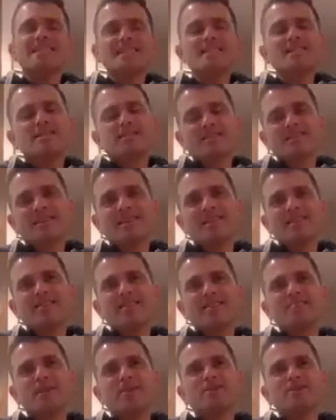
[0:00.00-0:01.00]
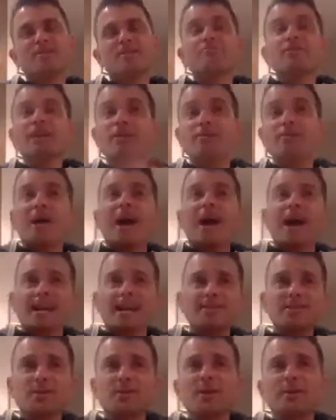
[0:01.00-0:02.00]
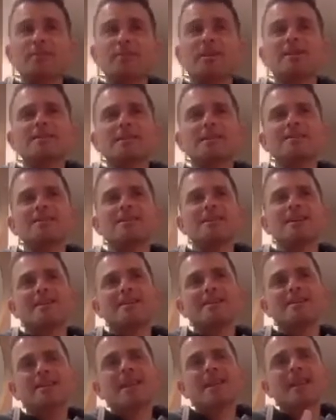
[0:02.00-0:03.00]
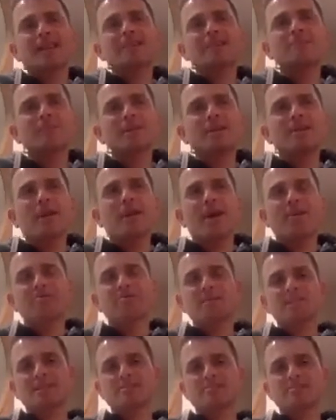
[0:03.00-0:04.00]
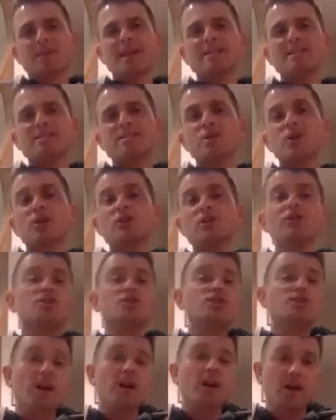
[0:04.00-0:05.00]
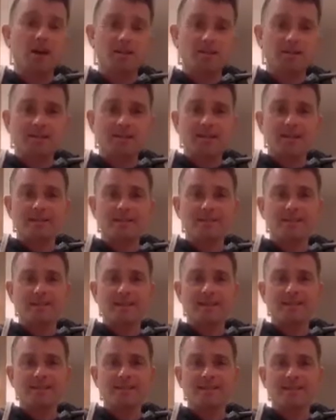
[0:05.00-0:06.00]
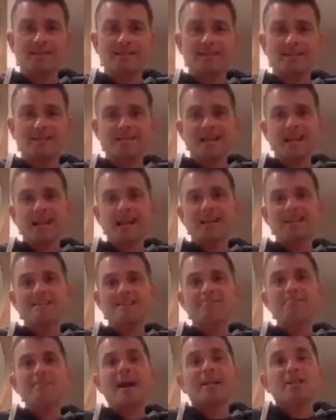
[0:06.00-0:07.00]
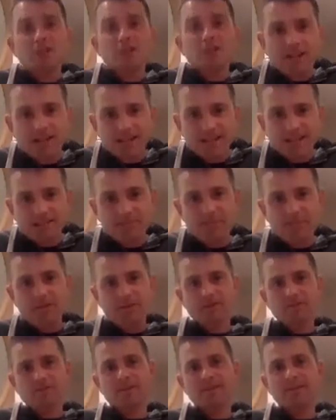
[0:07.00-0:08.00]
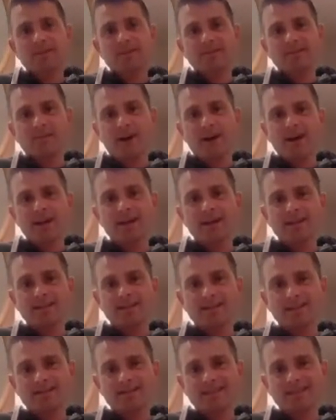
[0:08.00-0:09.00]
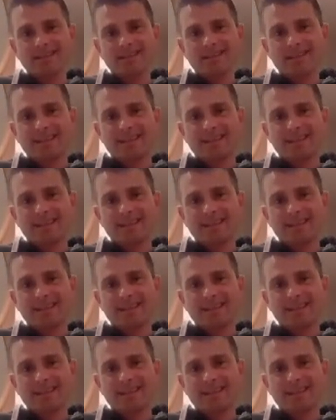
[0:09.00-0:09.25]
is the most, to bring you back to it, because there's a little bit you haven't explained. It's not just stars that they see, is it? It's a magical experience with the Orionids.